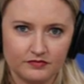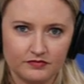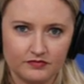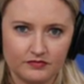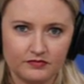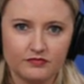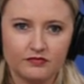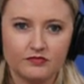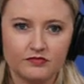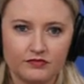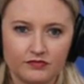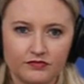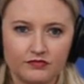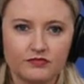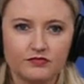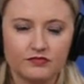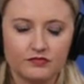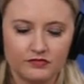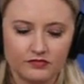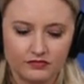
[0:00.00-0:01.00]

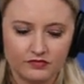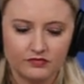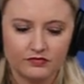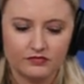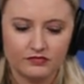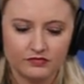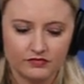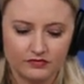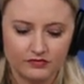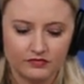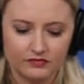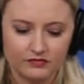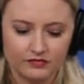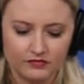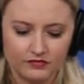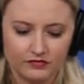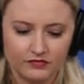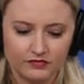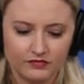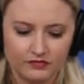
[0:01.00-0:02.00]

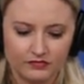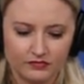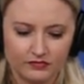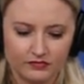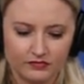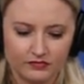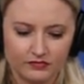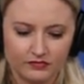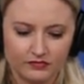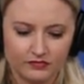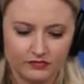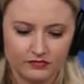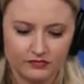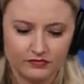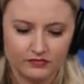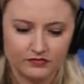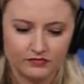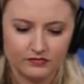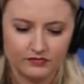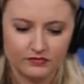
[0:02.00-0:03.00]

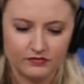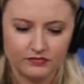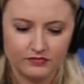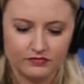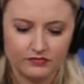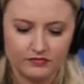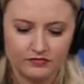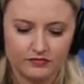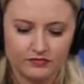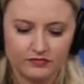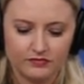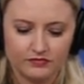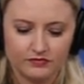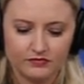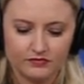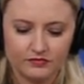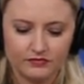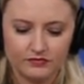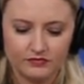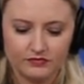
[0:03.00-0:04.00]

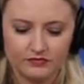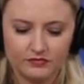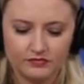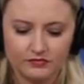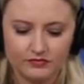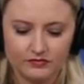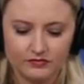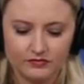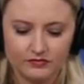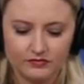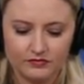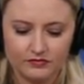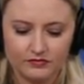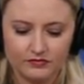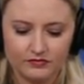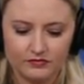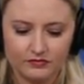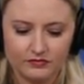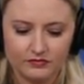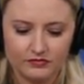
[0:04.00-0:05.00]

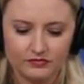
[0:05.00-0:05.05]
No words are spoken by the person on screen.